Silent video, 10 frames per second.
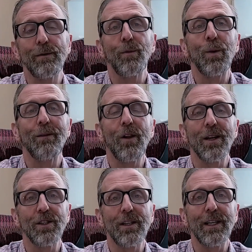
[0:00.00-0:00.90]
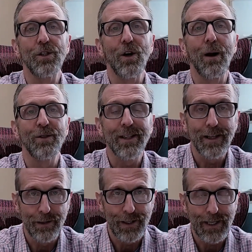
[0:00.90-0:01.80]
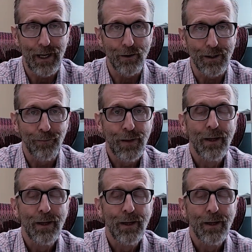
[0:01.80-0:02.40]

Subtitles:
We have a lot of state jobs in Erie County.